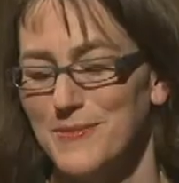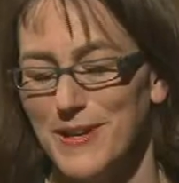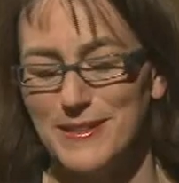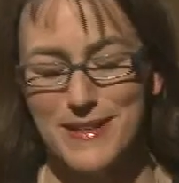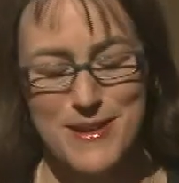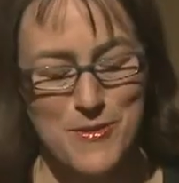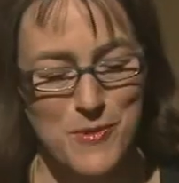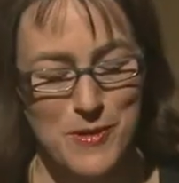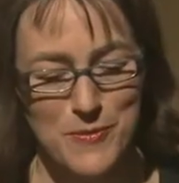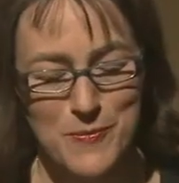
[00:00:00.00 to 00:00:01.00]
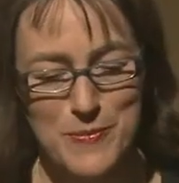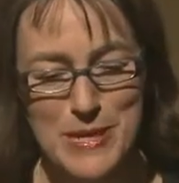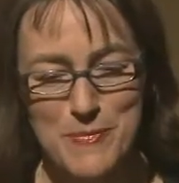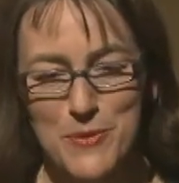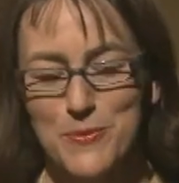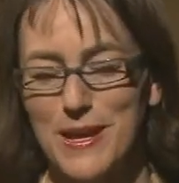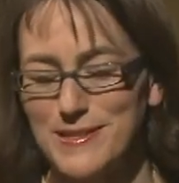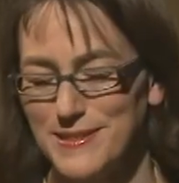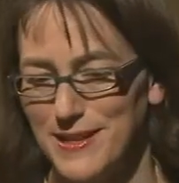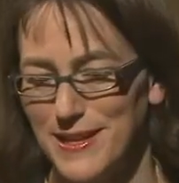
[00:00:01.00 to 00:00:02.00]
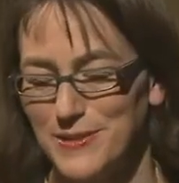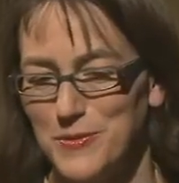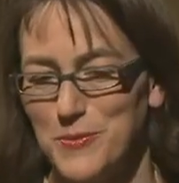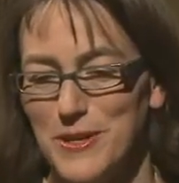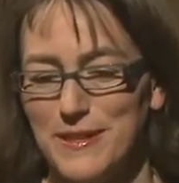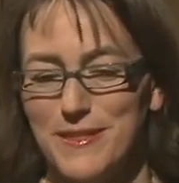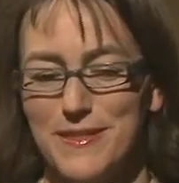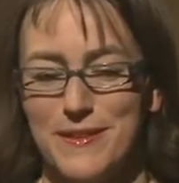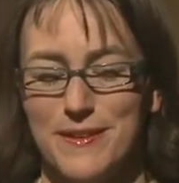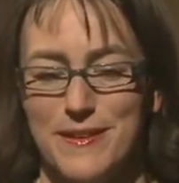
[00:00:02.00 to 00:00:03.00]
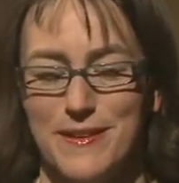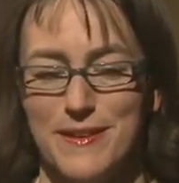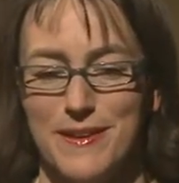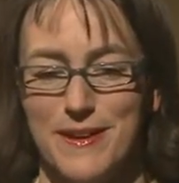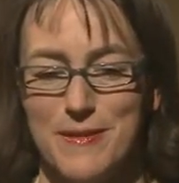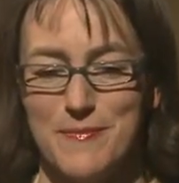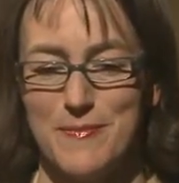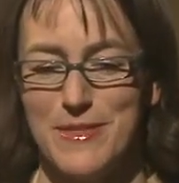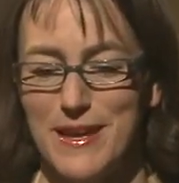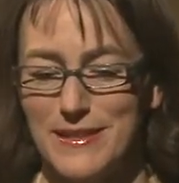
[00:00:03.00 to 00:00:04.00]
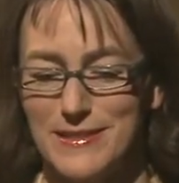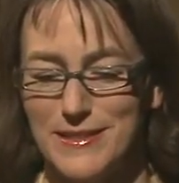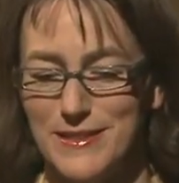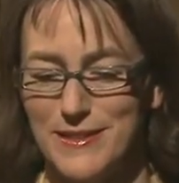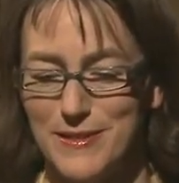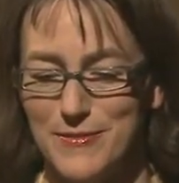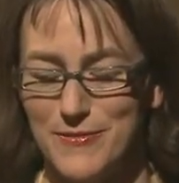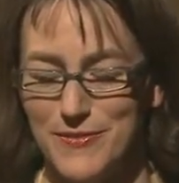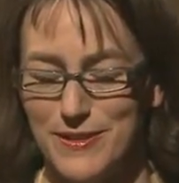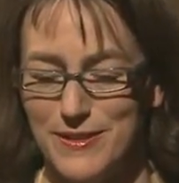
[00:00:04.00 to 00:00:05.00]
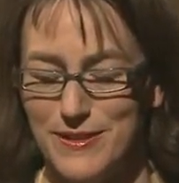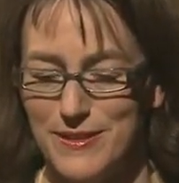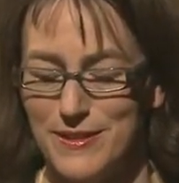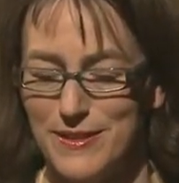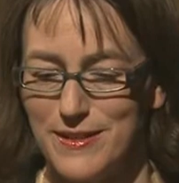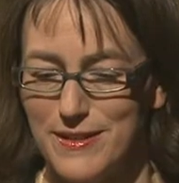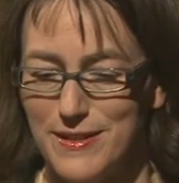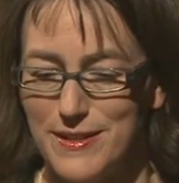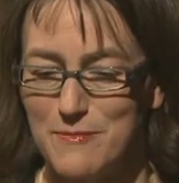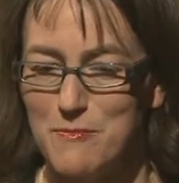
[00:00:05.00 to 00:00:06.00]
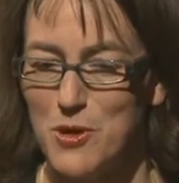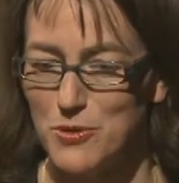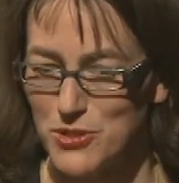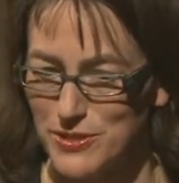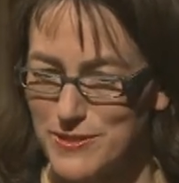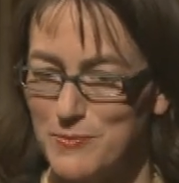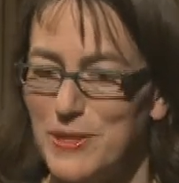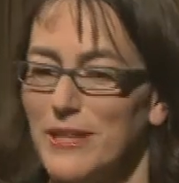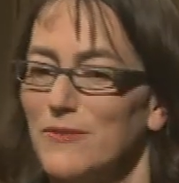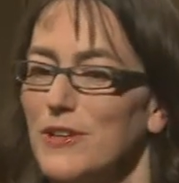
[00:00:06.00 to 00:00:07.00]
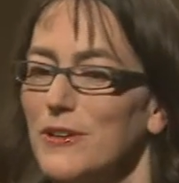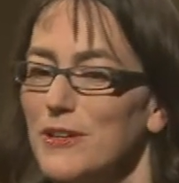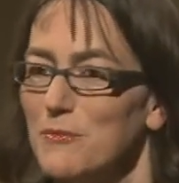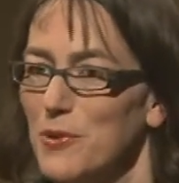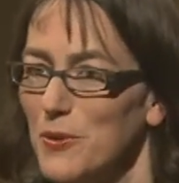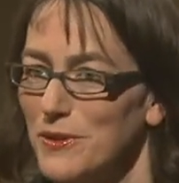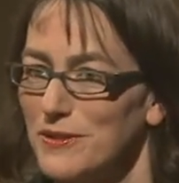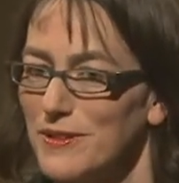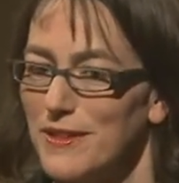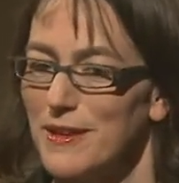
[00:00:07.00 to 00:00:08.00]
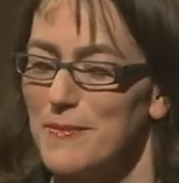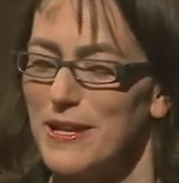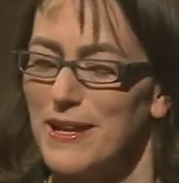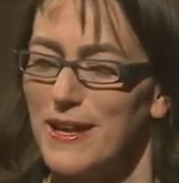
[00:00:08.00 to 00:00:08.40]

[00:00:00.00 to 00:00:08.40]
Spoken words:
Right. Well, people resonate with the idea of emotions being very important to them.